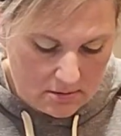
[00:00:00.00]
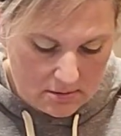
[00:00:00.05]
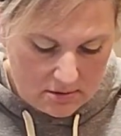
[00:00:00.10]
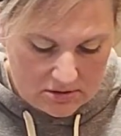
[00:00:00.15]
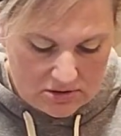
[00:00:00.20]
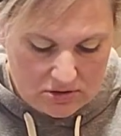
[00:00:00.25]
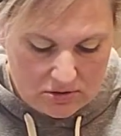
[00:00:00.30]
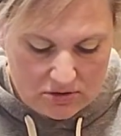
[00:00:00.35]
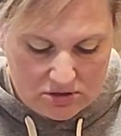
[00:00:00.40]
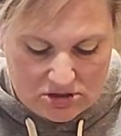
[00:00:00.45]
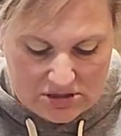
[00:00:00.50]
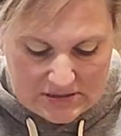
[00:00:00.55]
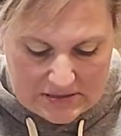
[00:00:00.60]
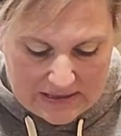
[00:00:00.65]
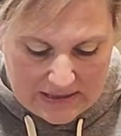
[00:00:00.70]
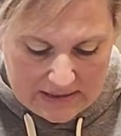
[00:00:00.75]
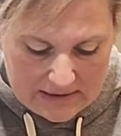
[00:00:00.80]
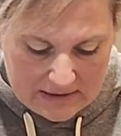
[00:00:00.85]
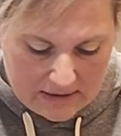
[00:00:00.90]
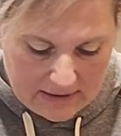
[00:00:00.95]
So you just
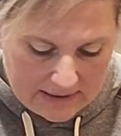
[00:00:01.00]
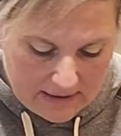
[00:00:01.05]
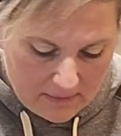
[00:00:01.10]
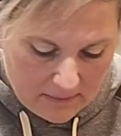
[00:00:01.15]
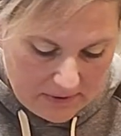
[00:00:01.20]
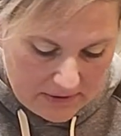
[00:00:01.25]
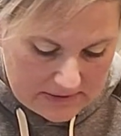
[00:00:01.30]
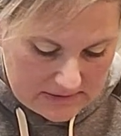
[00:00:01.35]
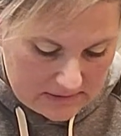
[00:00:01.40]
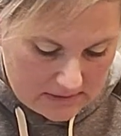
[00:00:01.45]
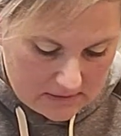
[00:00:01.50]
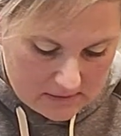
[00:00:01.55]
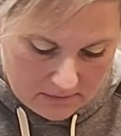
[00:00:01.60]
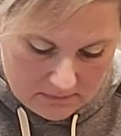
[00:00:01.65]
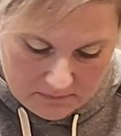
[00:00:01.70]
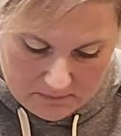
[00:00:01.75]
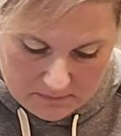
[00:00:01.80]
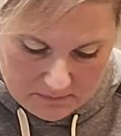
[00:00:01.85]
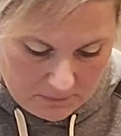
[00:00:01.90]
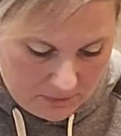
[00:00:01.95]
kind of like a puzzle,
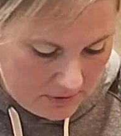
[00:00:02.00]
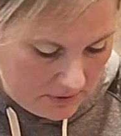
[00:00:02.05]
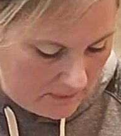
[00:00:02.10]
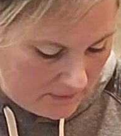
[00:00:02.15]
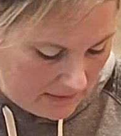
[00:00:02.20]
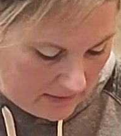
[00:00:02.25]
put them